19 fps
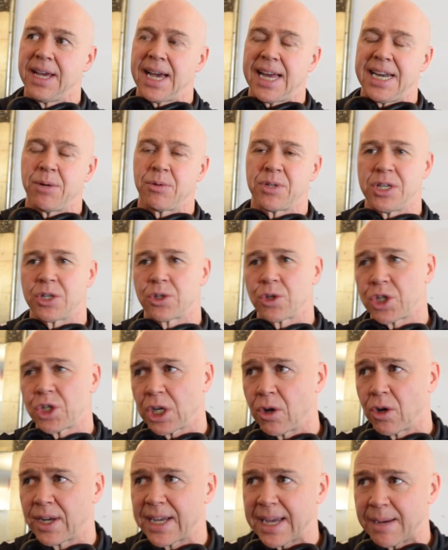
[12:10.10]
And he was in such
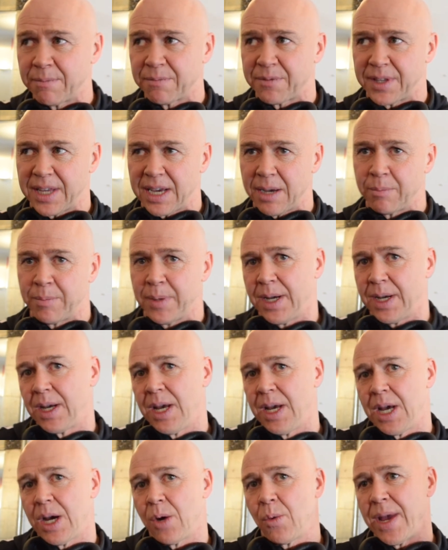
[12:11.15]
a long camp for that,
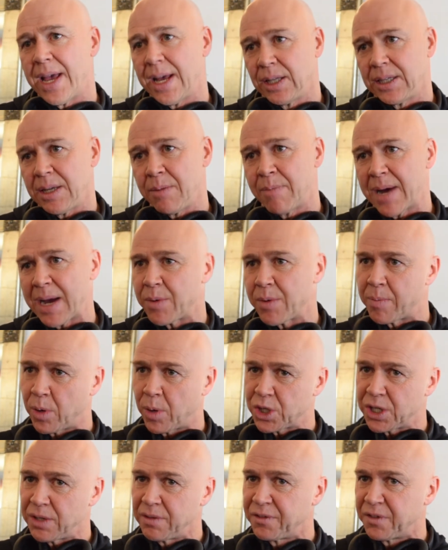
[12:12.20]
but we held him back, we
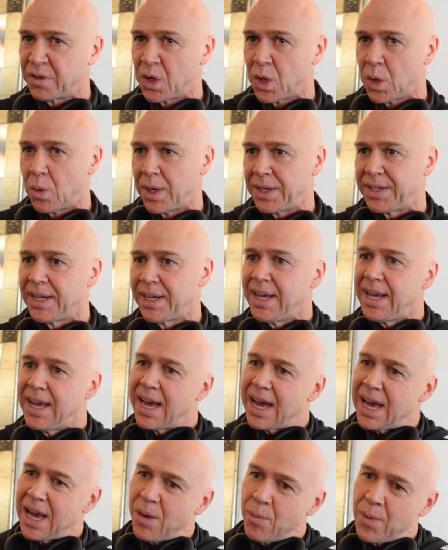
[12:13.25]
pushed him forward.
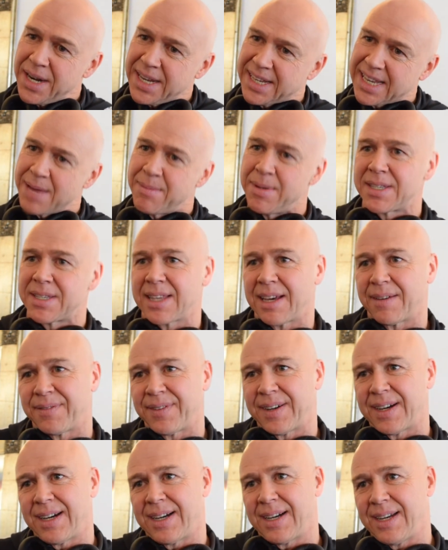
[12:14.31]
And when he came into that
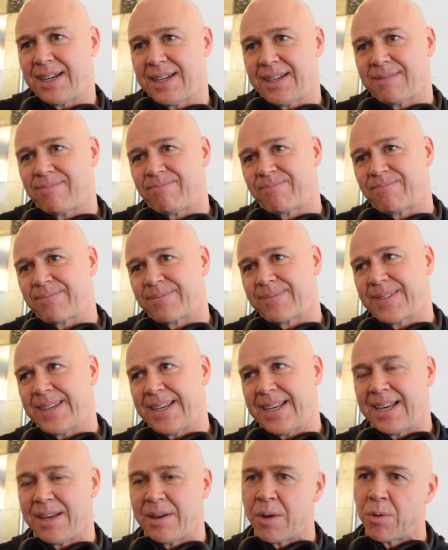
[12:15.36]

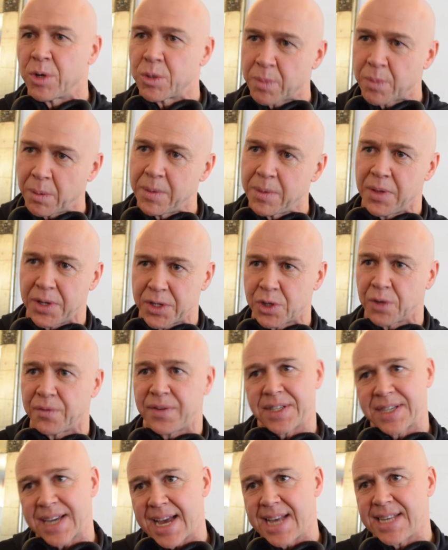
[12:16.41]
fight, he was probably the
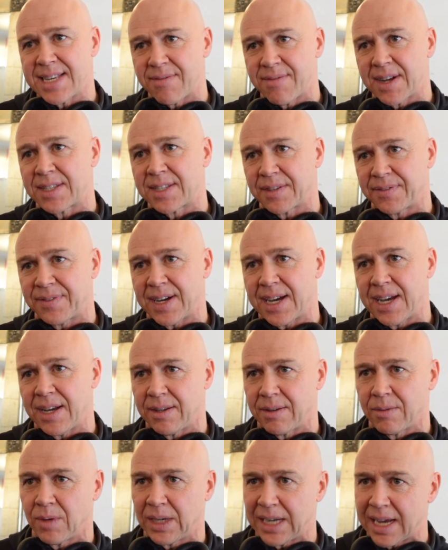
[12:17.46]
toughest guy he's ever had to fight
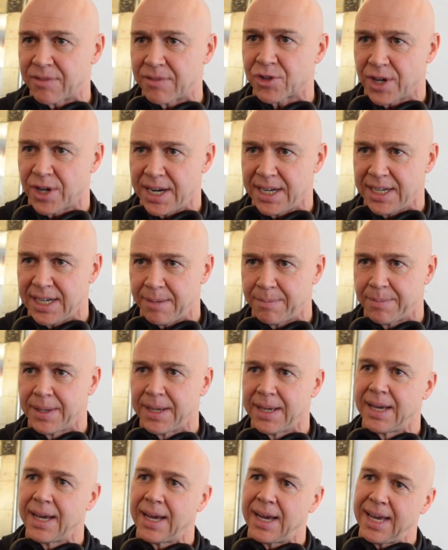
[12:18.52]
while I've trained him,
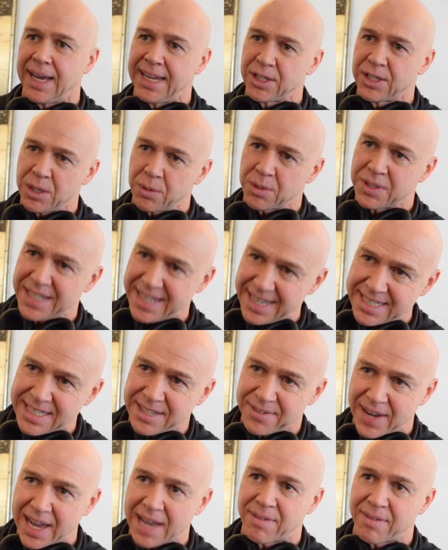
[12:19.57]
because it was the
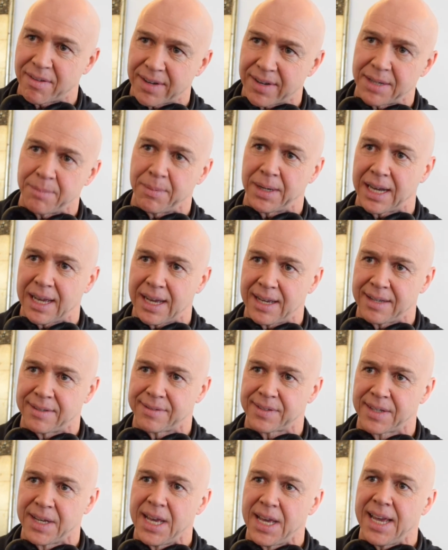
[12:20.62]
easiest fight I've ever had in my
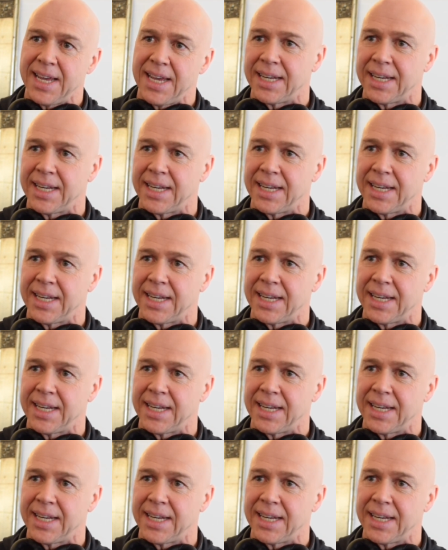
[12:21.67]
life.